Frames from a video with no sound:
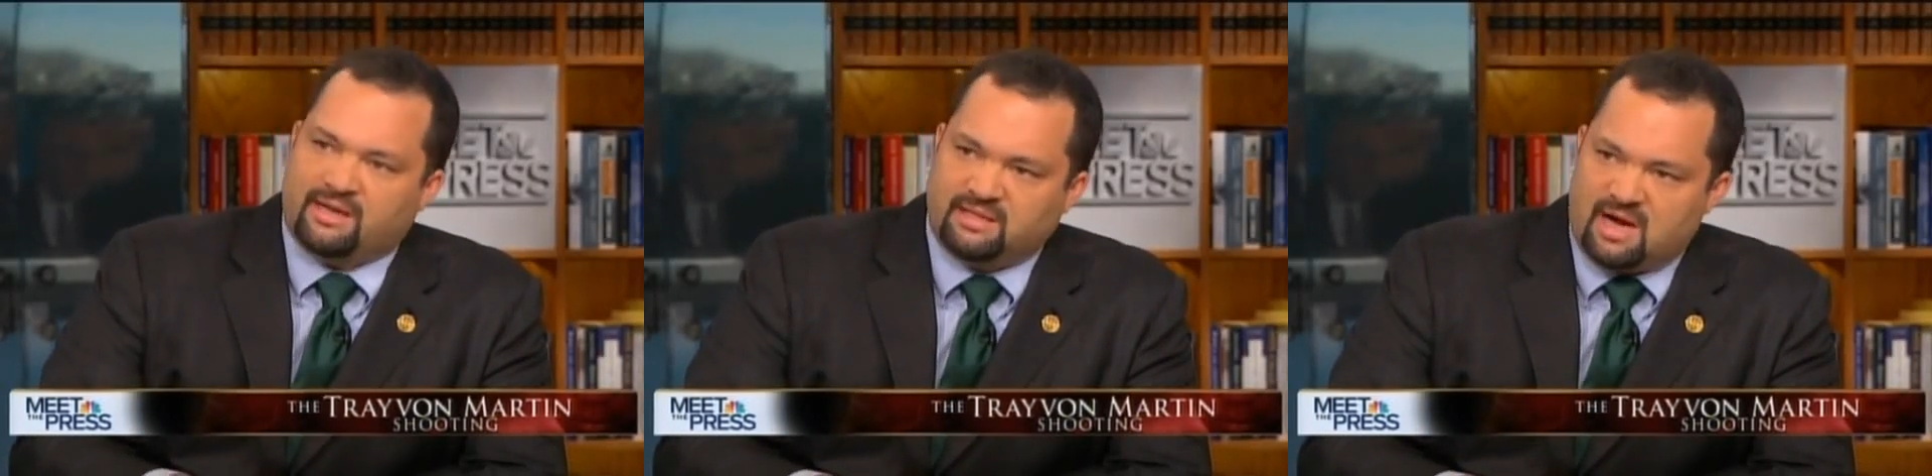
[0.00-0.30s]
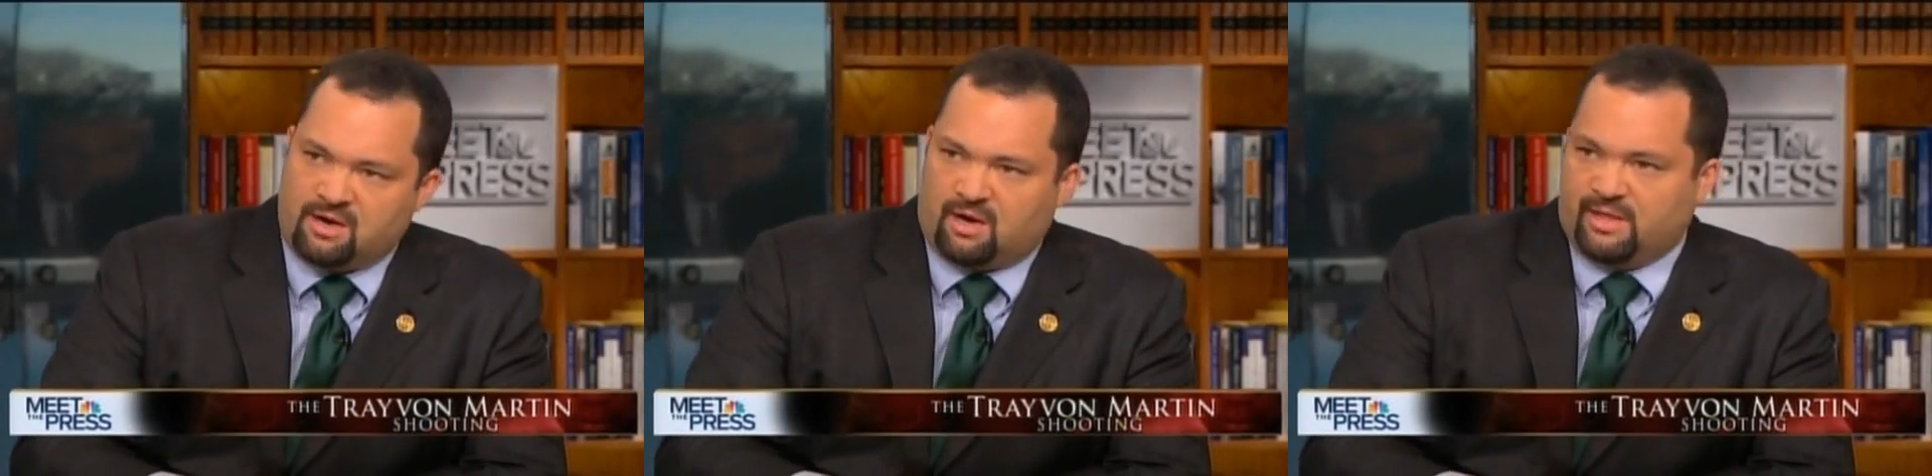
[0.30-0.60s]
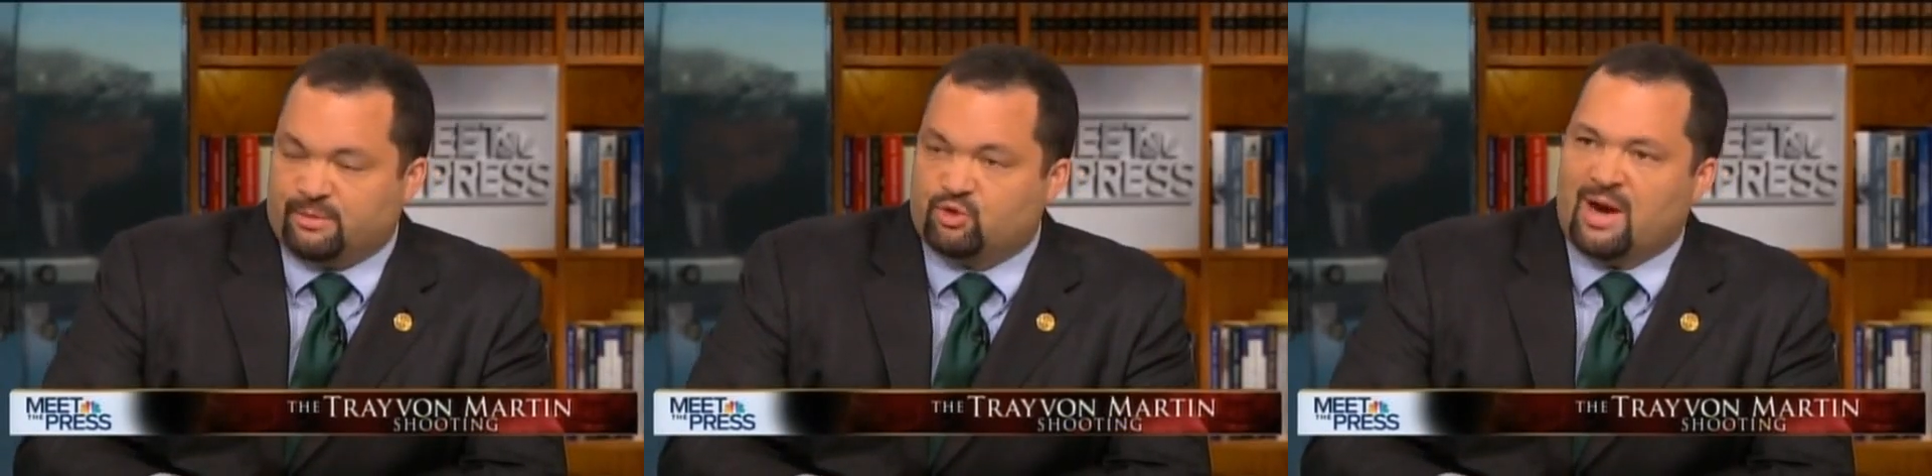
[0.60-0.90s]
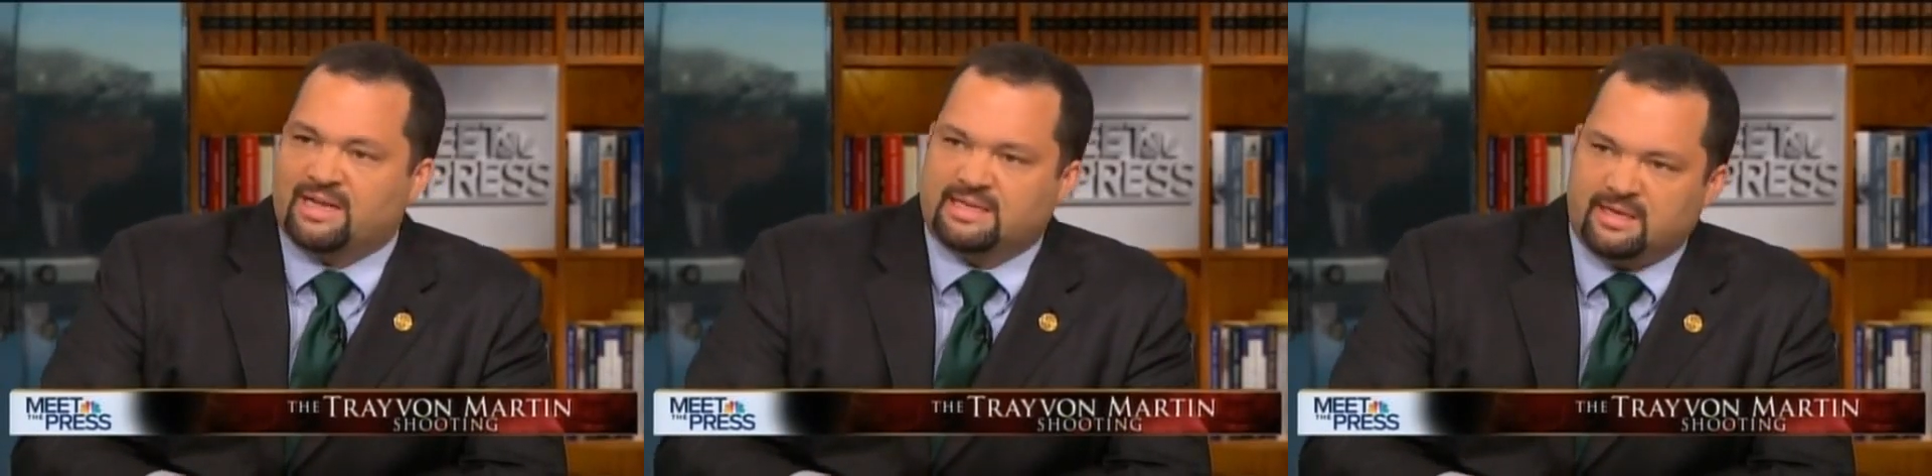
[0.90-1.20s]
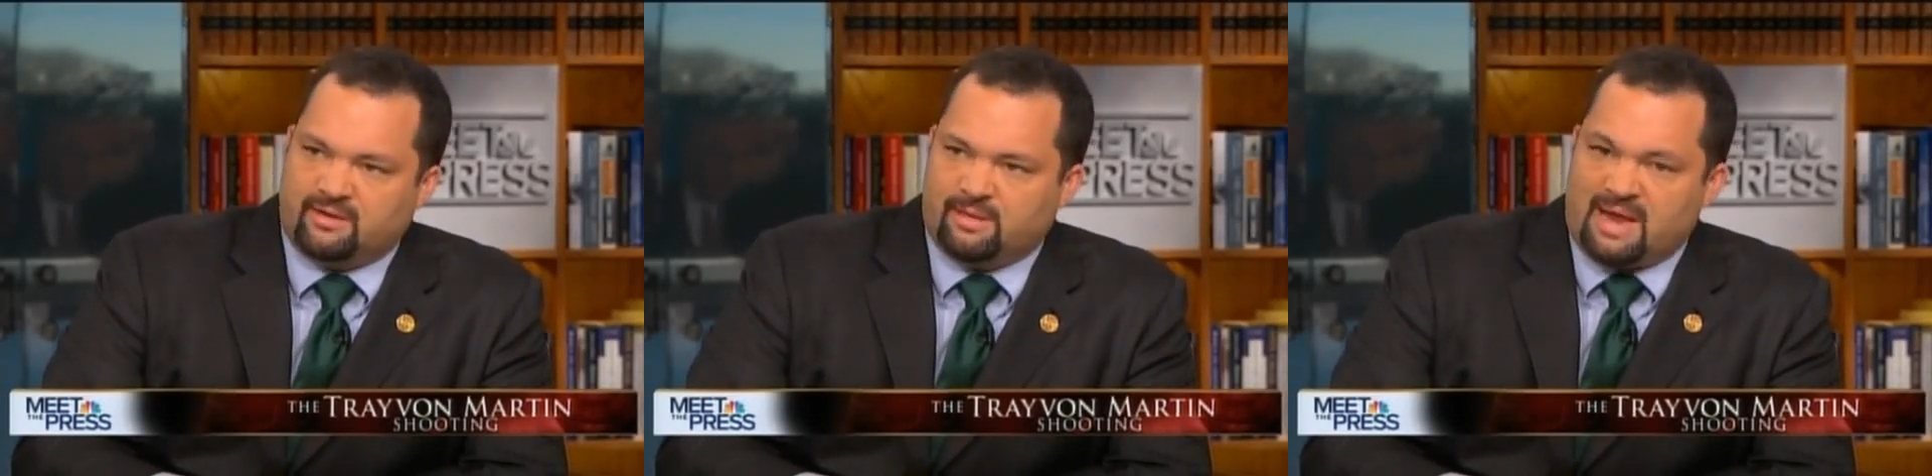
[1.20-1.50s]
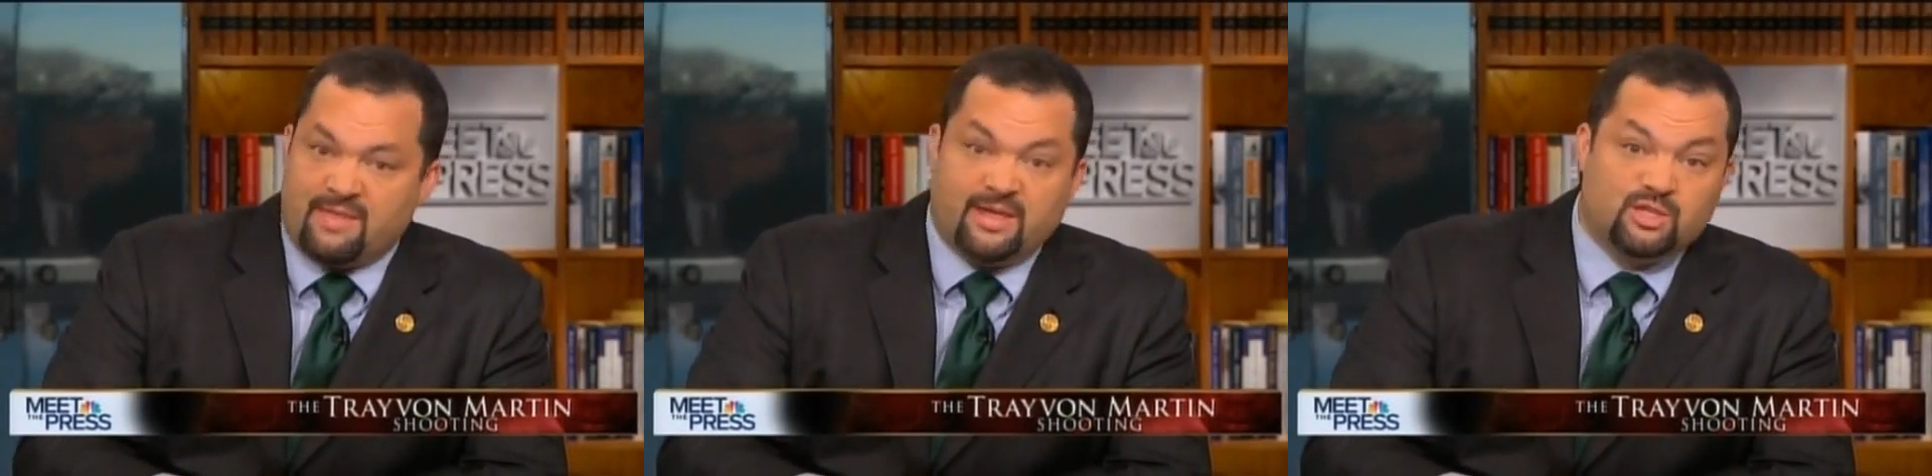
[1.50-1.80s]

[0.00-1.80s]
pull out a gun on them and try to kill them,